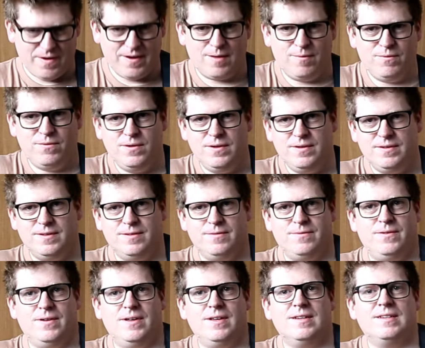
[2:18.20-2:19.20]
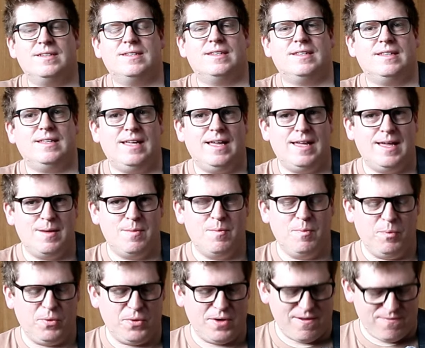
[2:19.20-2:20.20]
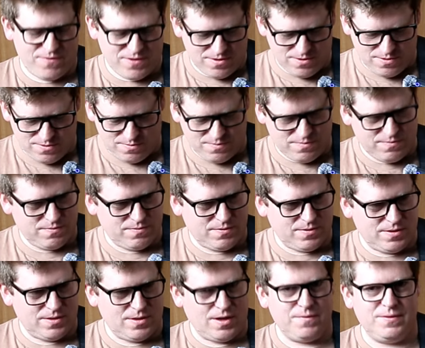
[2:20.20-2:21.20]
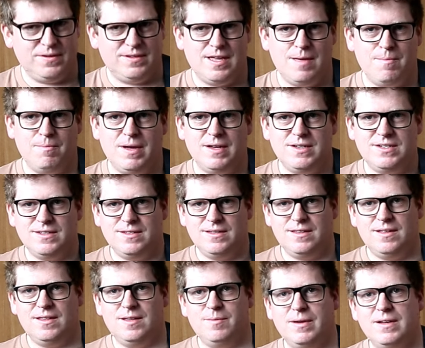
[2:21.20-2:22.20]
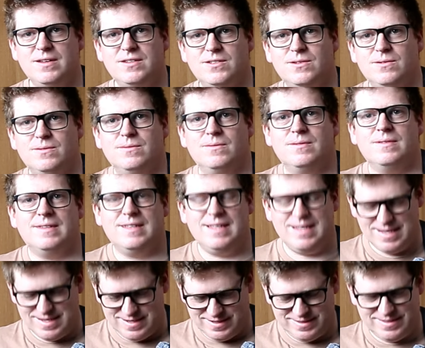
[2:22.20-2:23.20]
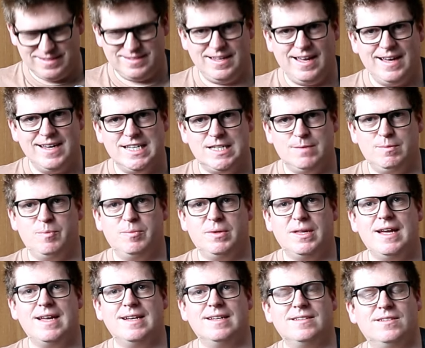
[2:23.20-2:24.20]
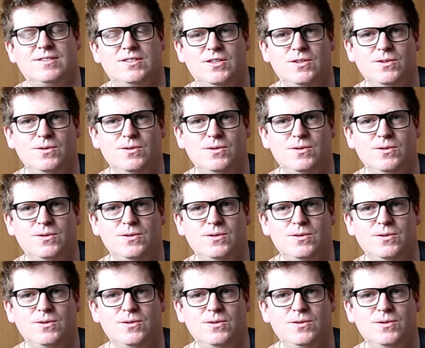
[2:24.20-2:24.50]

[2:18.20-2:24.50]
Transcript: confusing at first, but if you obviously imagine that the banjo is designed to be played, it's a